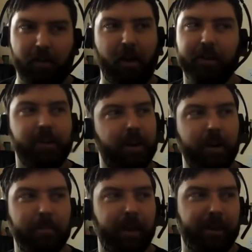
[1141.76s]
long
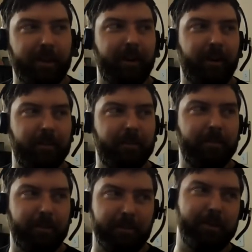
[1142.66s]
term, like you know
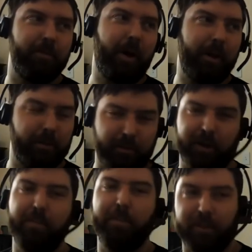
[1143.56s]
the reason why he was
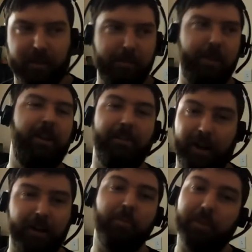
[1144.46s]
trying to build the community
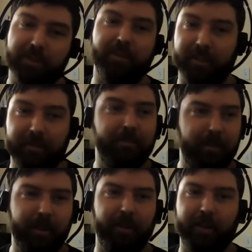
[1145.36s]
around it was to
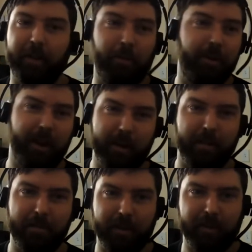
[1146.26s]
you know that one day
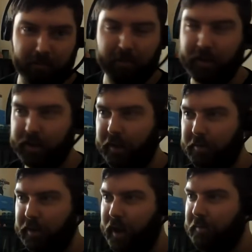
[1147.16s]
maybe we can ha-
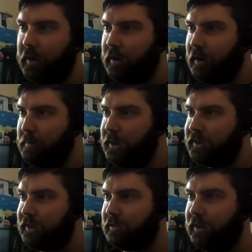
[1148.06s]
we can have a, a
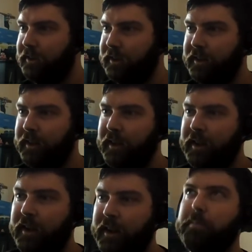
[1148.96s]
business around it.
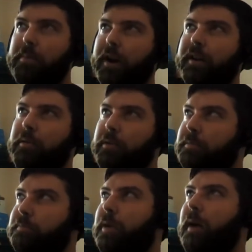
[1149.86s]
But it
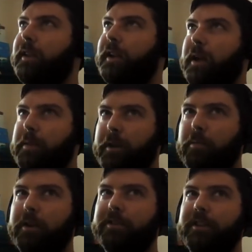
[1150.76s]
was probably I mean it
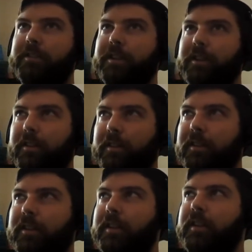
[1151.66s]
wasn't until
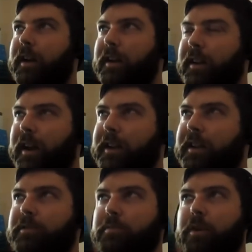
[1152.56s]
I, I
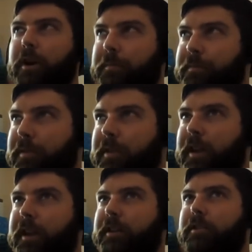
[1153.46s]
guess well
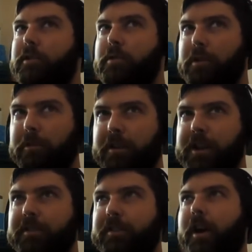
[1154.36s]
like two or three
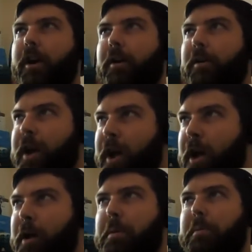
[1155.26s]
years ago
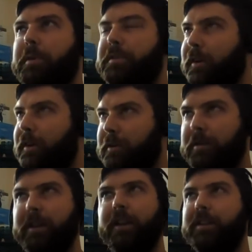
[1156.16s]
when we started to
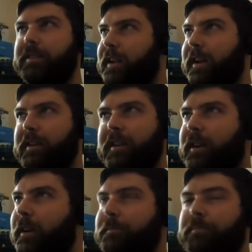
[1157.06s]
realize that you
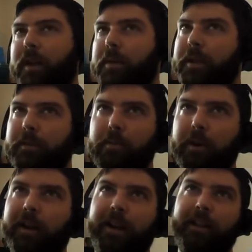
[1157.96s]
know I mean, we
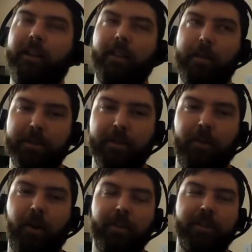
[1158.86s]
were hitting the limits of
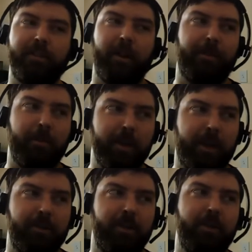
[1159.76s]
all the stuff that we
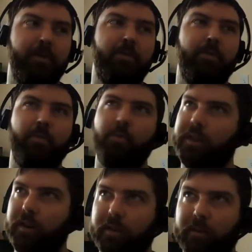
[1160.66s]
could do
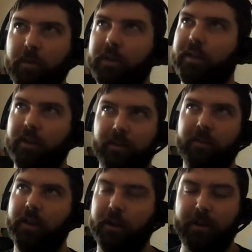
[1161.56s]
within with our
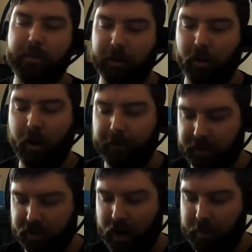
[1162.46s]
you know typical
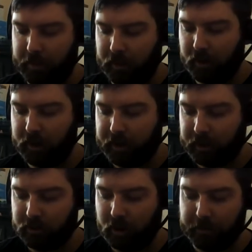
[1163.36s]
office job in an
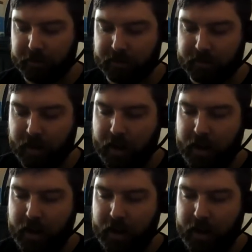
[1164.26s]
architecture office,